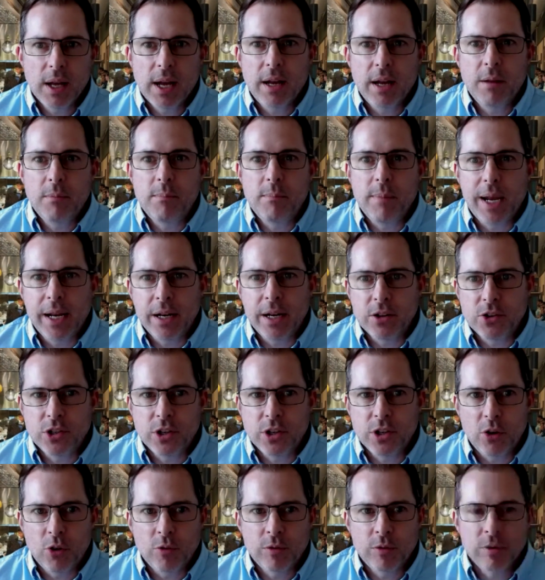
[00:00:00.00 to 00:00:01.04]
how to
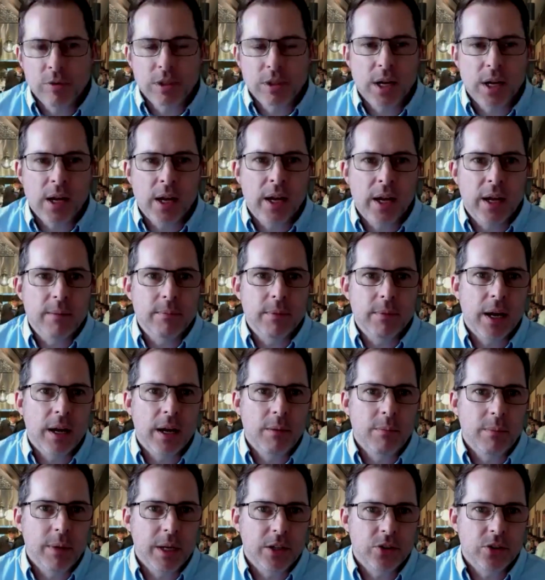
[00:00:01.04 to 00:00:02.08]
manage it over time, how
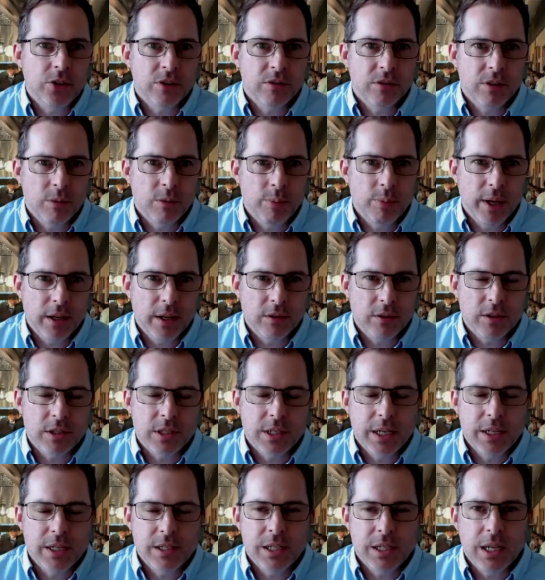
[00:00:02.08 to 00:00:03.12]
to make sure the panel
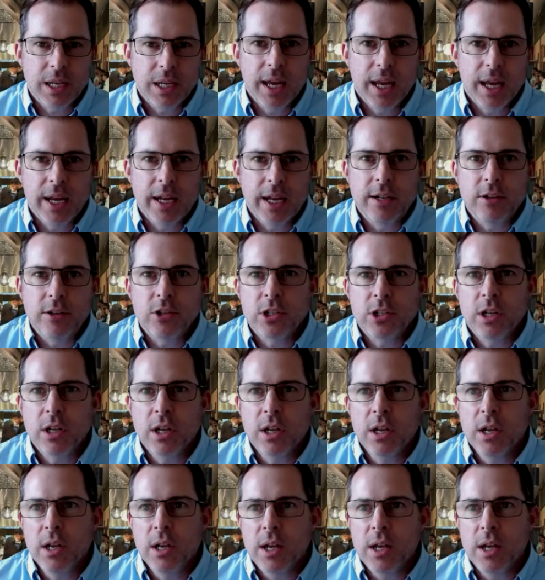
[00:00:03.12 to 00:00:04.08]
stays engaged,